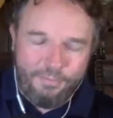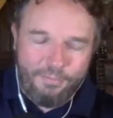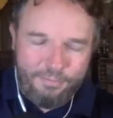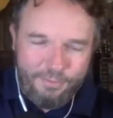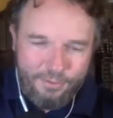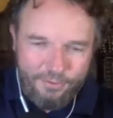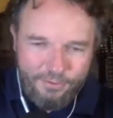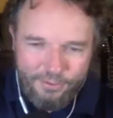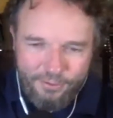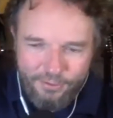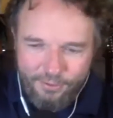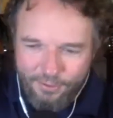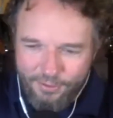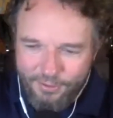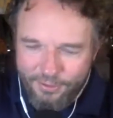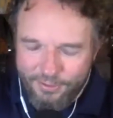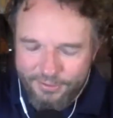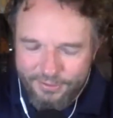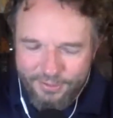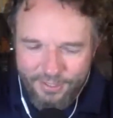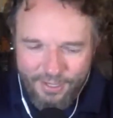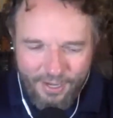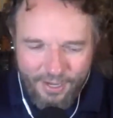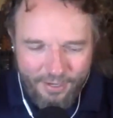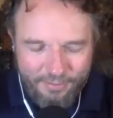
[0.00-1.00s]
up there too on the
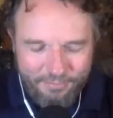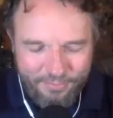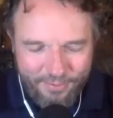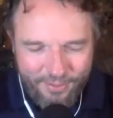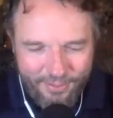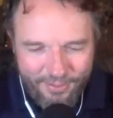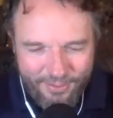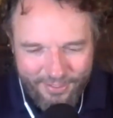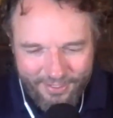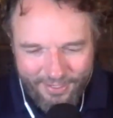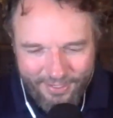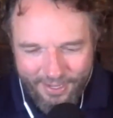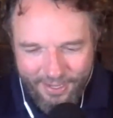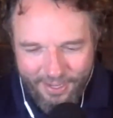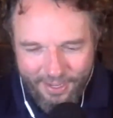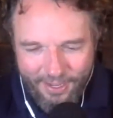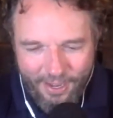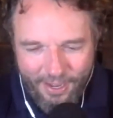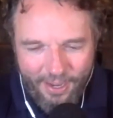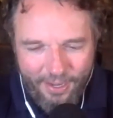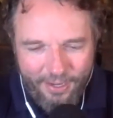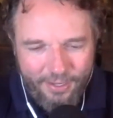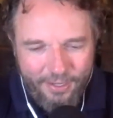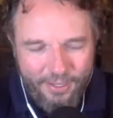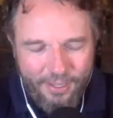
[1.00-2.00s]
side. But yeah,
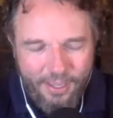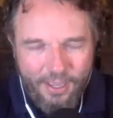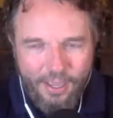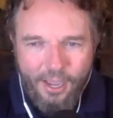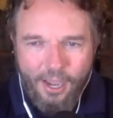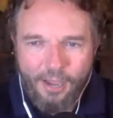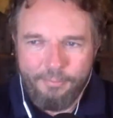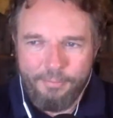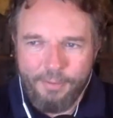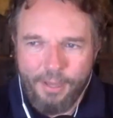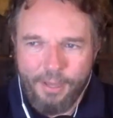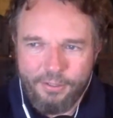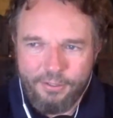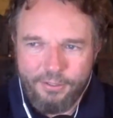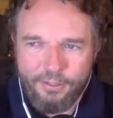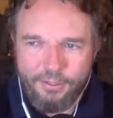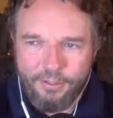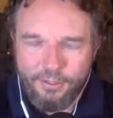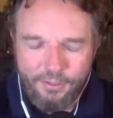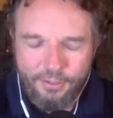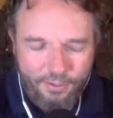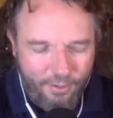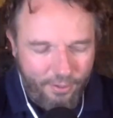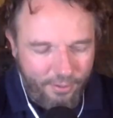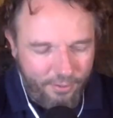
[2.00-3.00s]
I I'm not
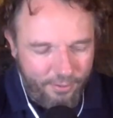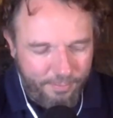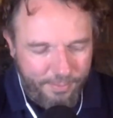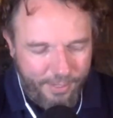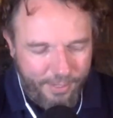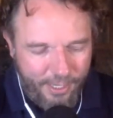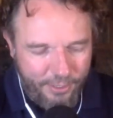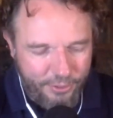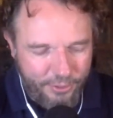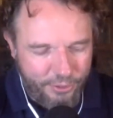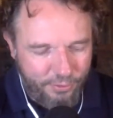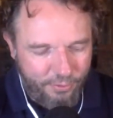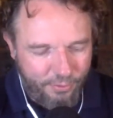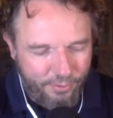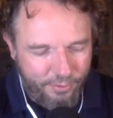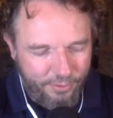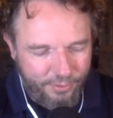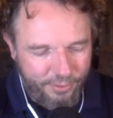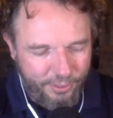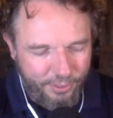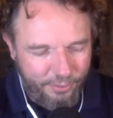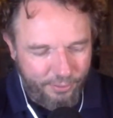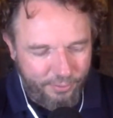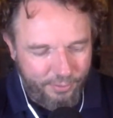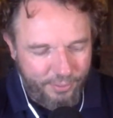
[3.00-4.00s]
good on the banjo or
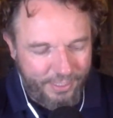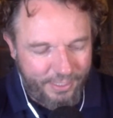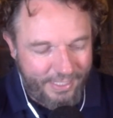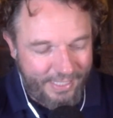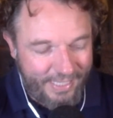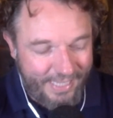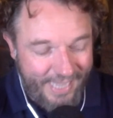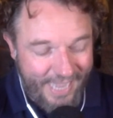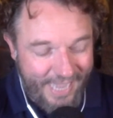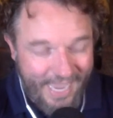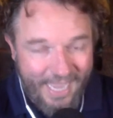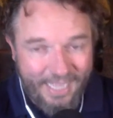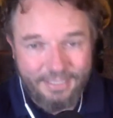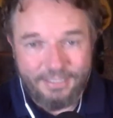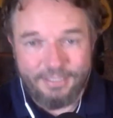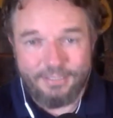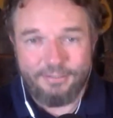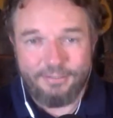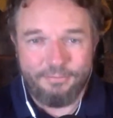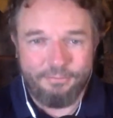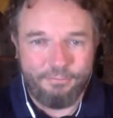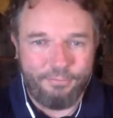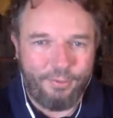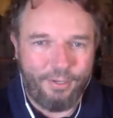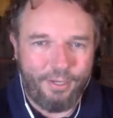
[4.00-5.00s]
the uke
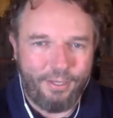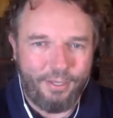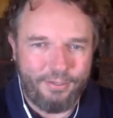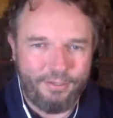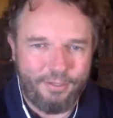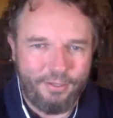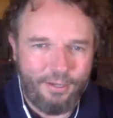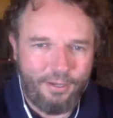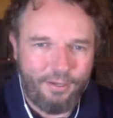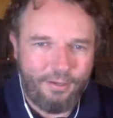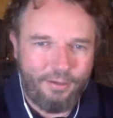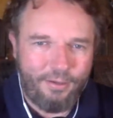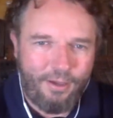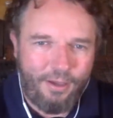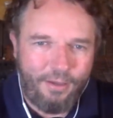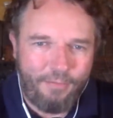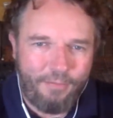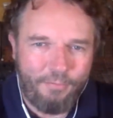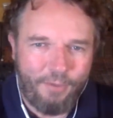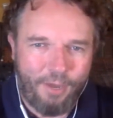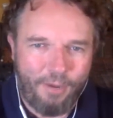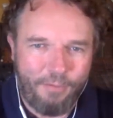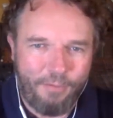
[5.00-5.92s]
yet. But uh, gotcha. I,